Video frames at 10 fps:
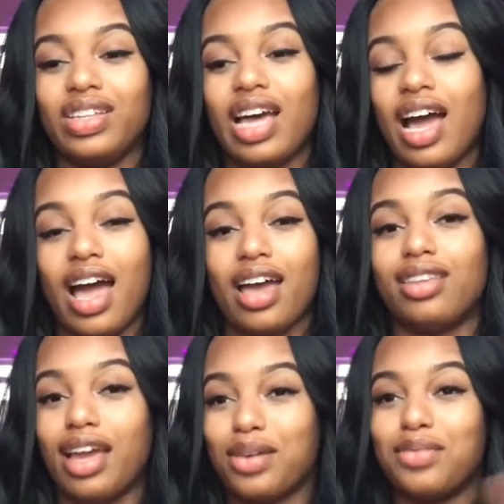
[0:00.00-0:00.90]
that I
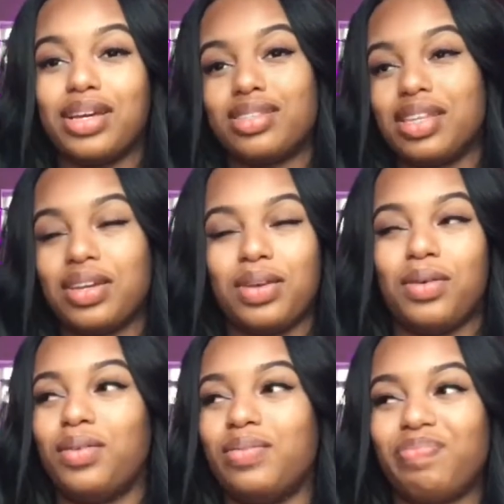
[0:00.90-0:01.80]
had like weeks to
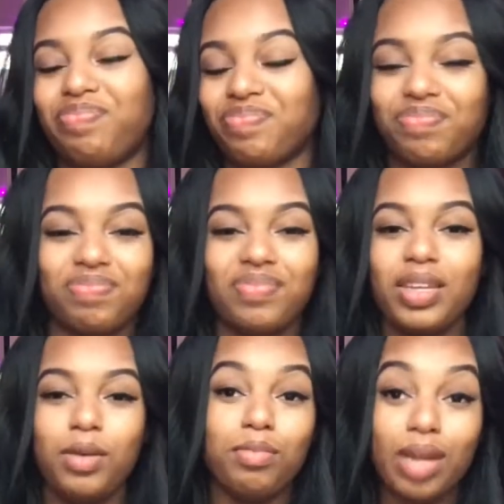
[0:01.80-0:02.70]
do.
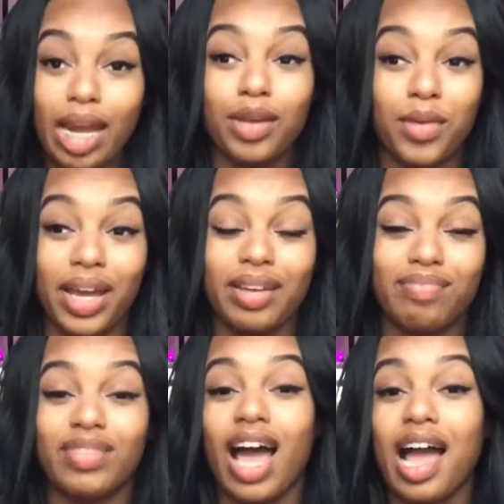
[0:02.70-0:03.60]
But anyway,
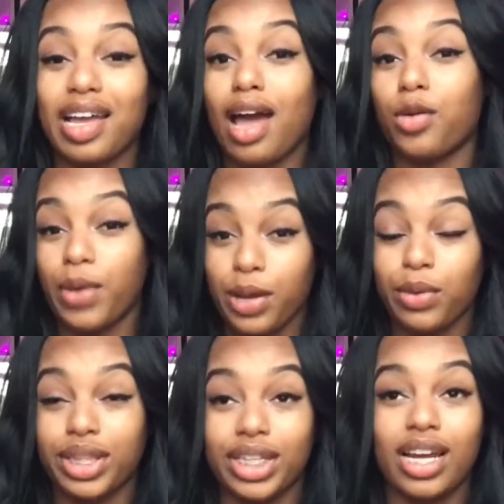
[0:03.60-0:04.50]
I got away
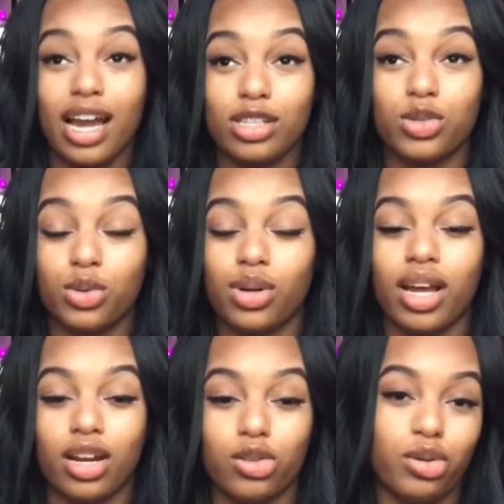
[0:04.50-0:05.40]
with it in high school and
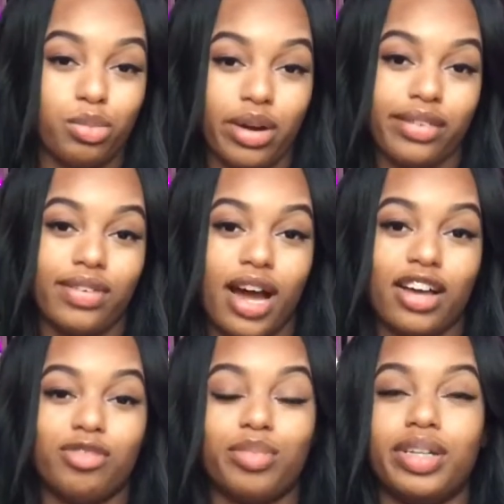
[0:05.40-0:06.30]
got a
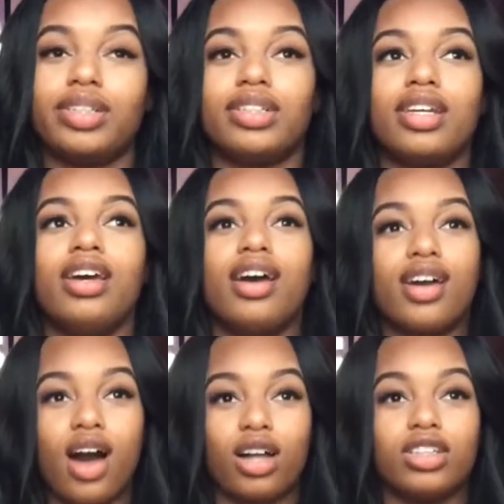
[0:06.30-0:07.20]
3.5. But in
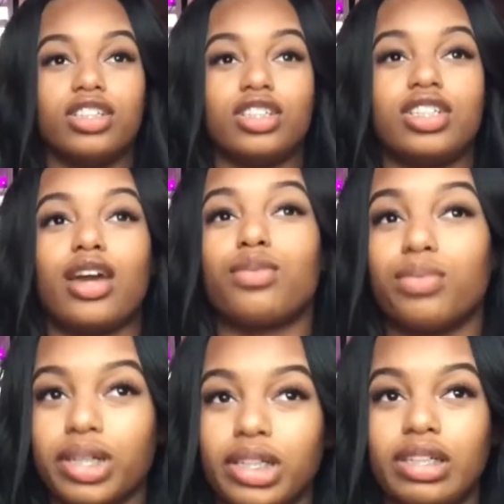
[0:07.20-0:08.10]
college, it's like
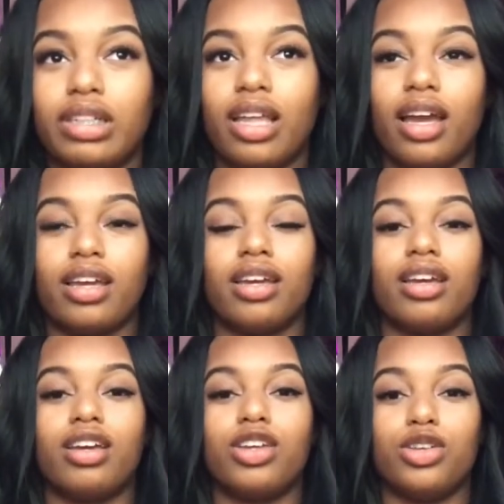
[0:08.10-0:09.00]
really like
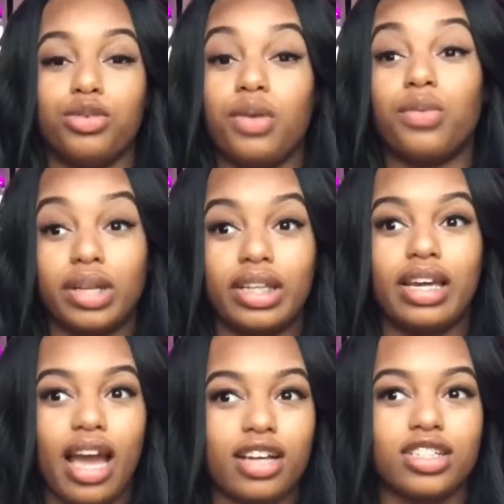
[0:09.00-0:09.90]
you
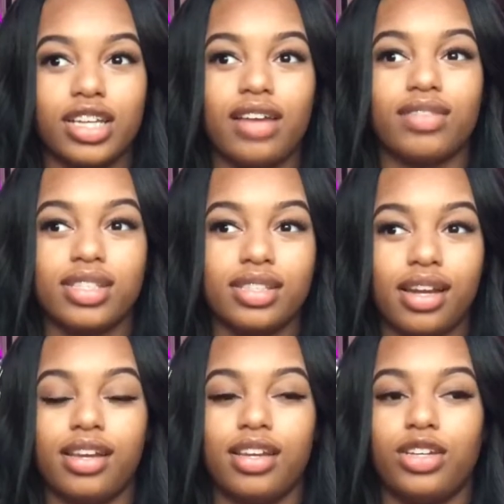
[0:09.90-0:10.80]
really actually have to
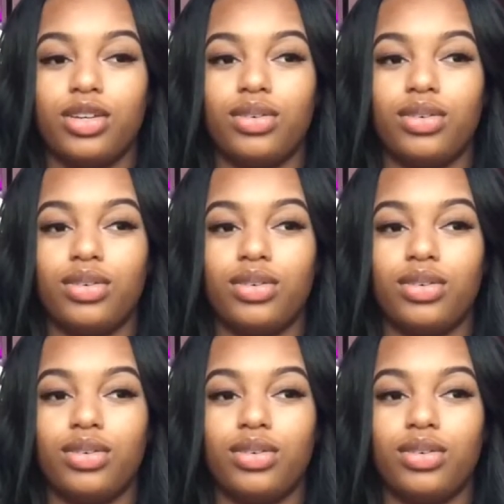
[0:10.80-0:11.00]
study,